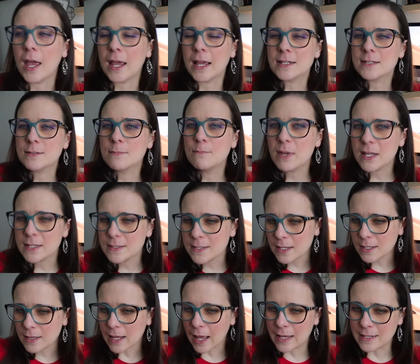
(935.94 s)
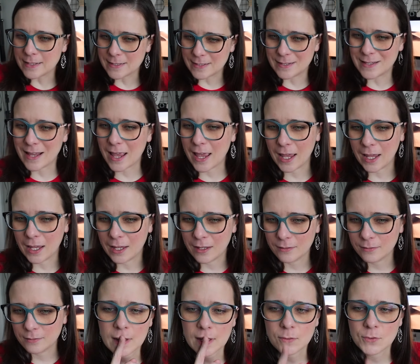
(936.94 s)
It's missing that zing.
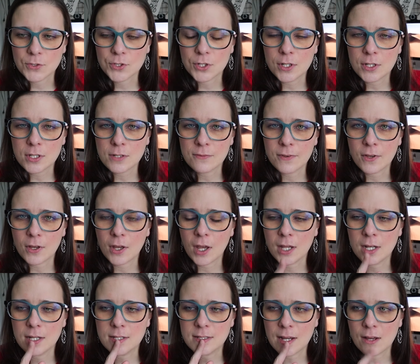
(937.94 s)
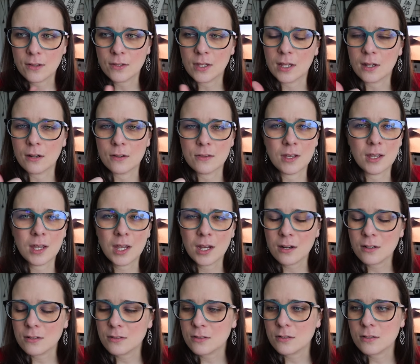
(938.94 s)
I was starting to feel kind of down, like, are the
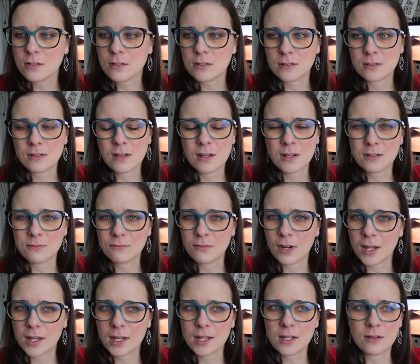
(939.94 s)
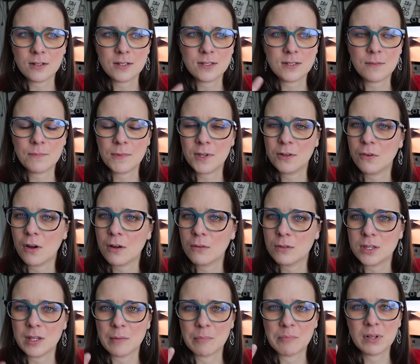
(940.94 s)
characters not right? Is something wrong
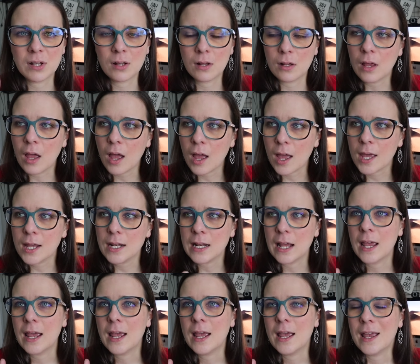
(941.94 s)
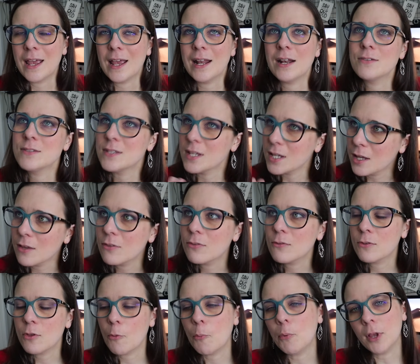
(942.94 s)
with the plot? And I was thinking
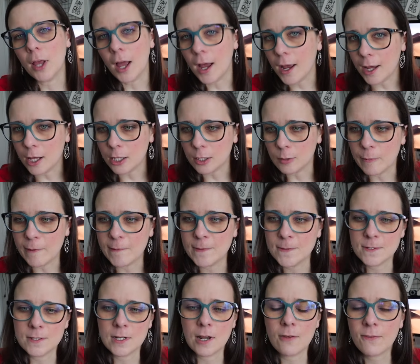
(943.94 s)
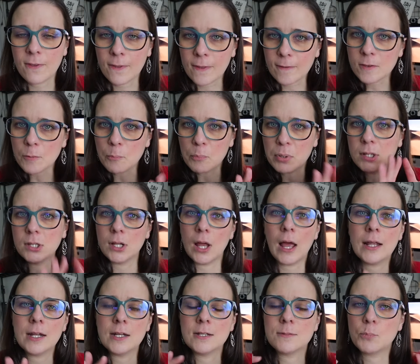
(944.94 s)
through the plot elements, and I feel like the
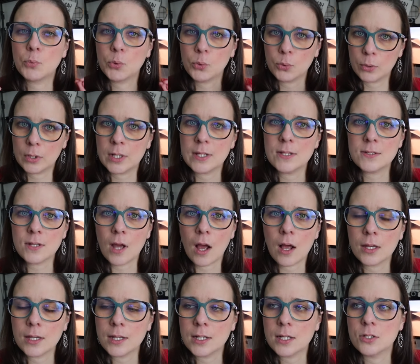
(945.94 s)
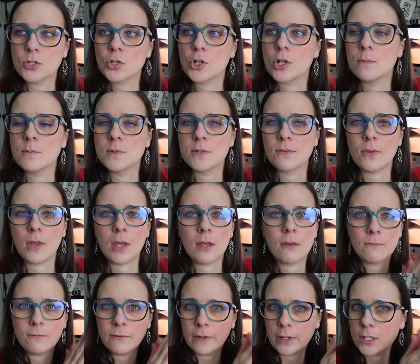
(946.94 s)
plot is pretty solid in terms of
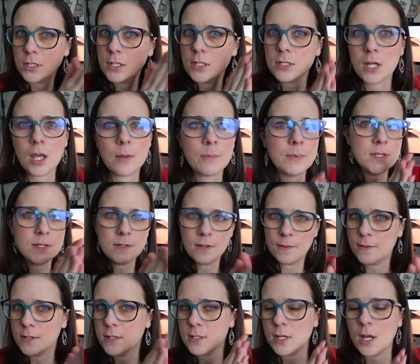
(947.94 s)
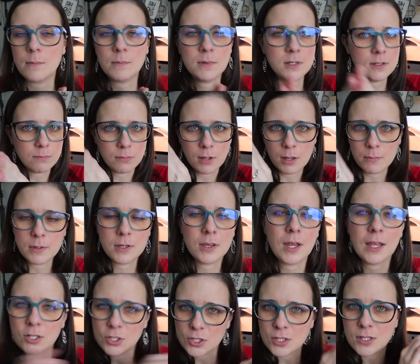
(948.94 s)
like, first this happens, then this happens, blah, blah,
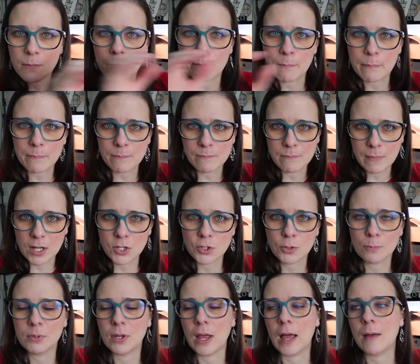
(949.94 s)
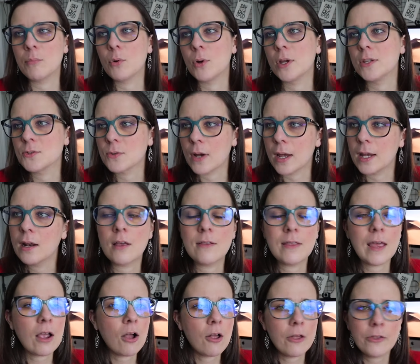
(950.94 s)
like just the major plot points, right?
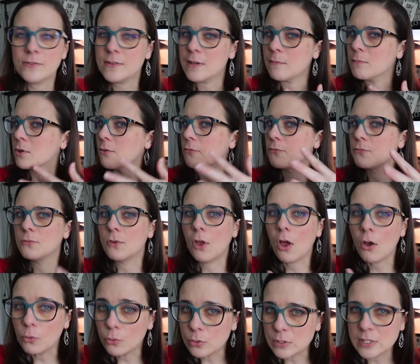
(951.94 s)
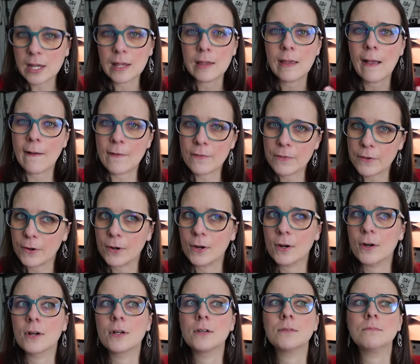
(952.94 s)
They all seem to flow
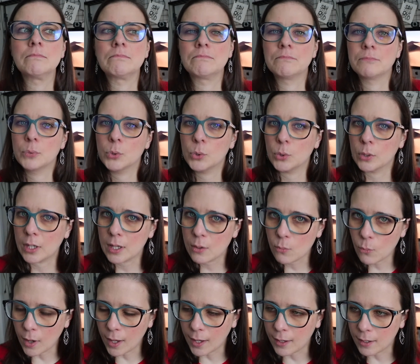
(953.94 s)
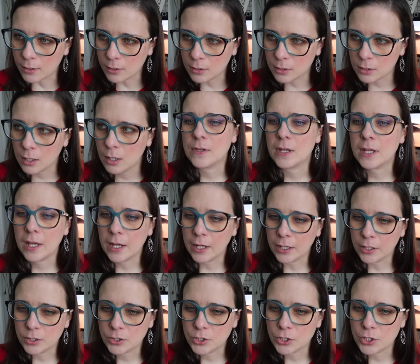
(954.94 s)
together pretty well. The
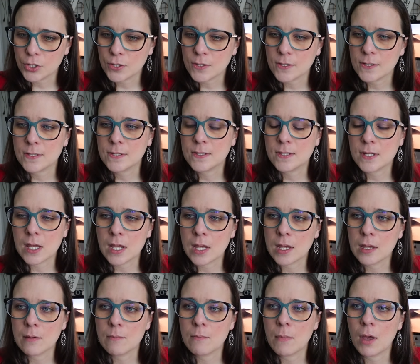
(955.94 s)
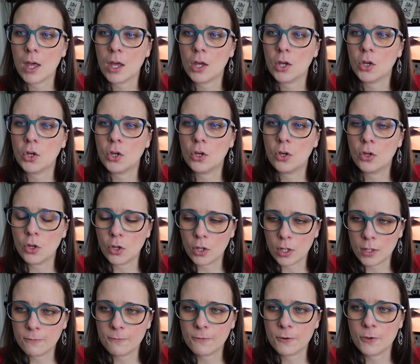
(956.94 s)
characters seem
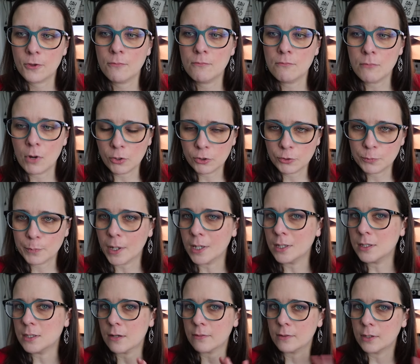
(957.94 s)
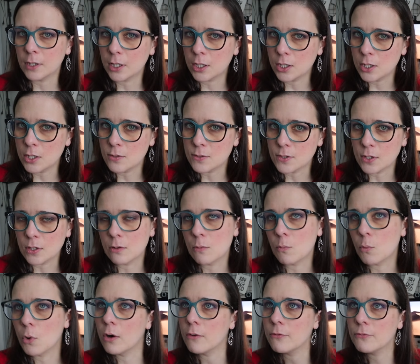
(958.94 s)
good for the most part. Definitely could use a little
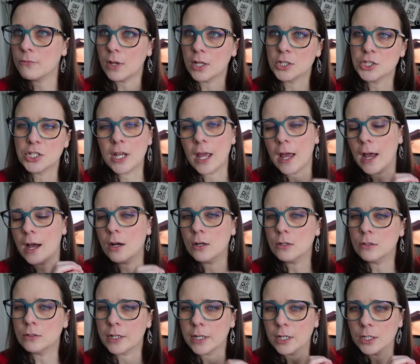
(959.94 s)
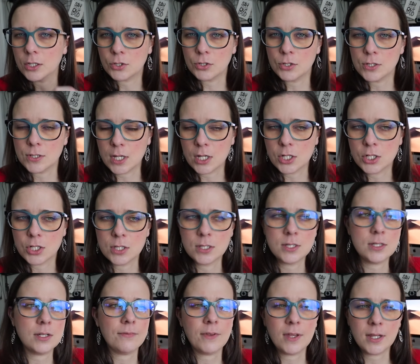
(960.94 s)
more fleshing out, characterization,
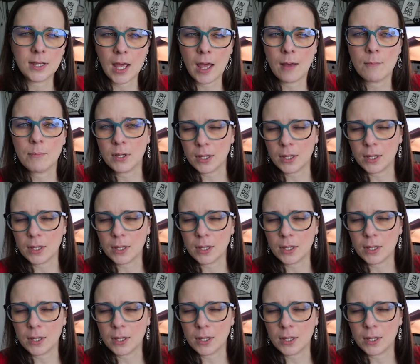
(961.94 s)
stuff like that.